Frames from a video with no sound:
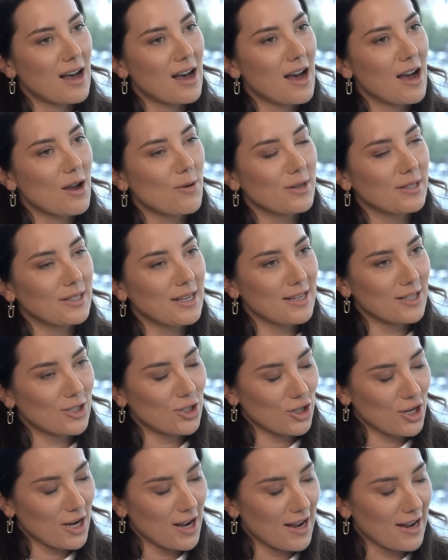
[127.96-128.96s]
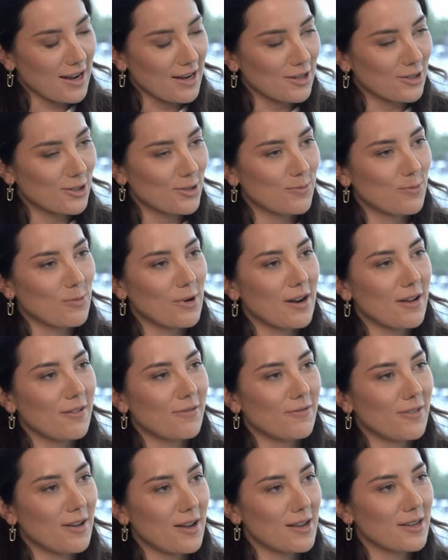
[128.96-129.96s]
I would say it's changed. When I
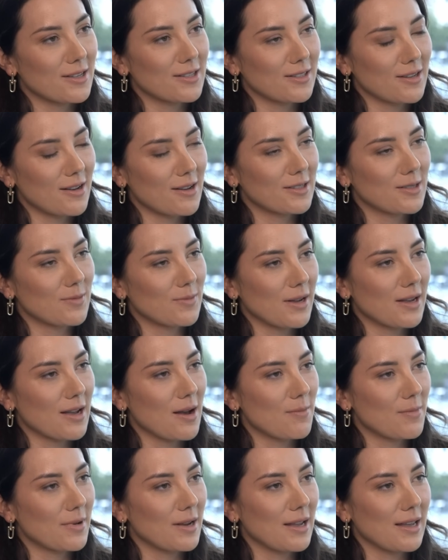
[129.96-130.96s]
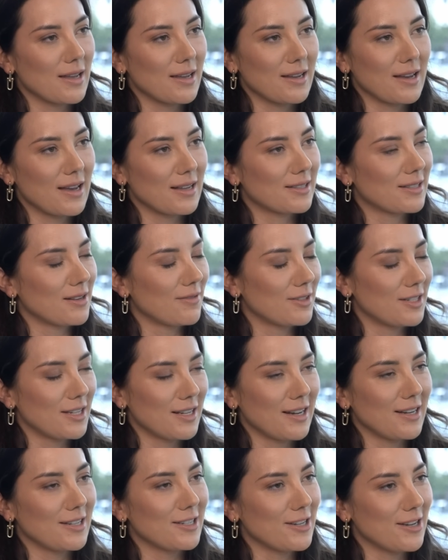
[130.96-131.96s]
first started my company 17,
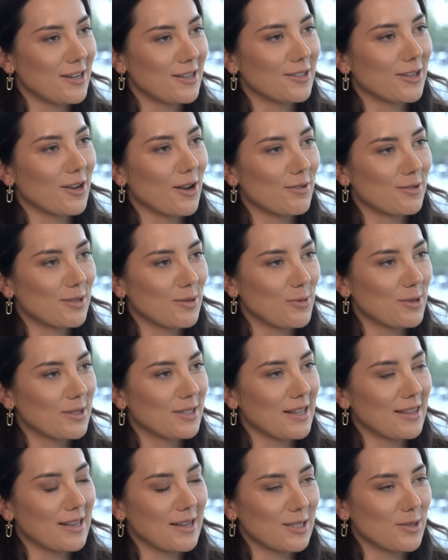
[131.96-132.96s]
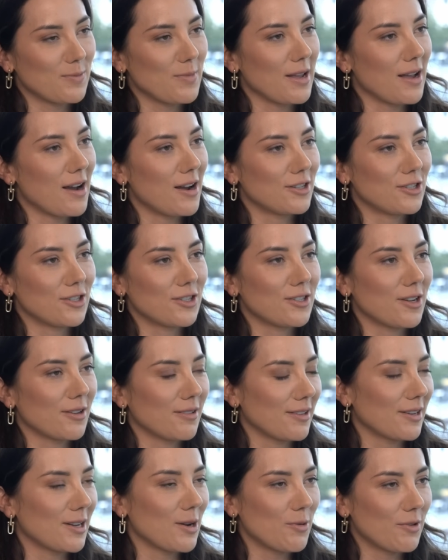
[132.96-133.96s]
18 years ago, if someone said that to me, I just don't
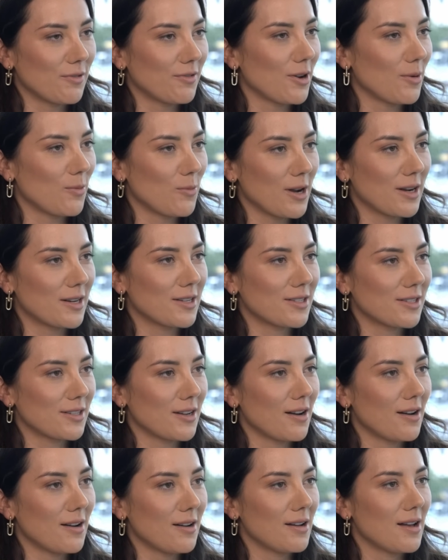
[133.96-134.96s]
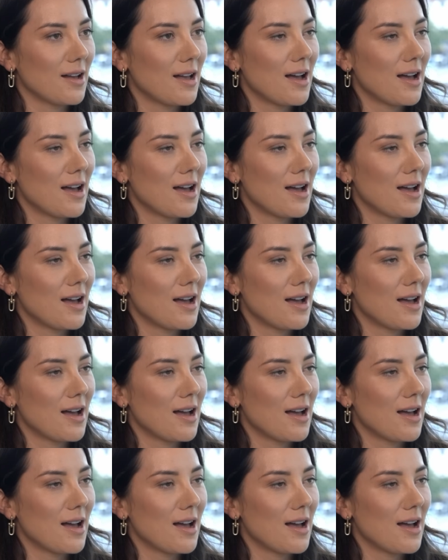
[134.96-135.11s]
think I would have known where to start.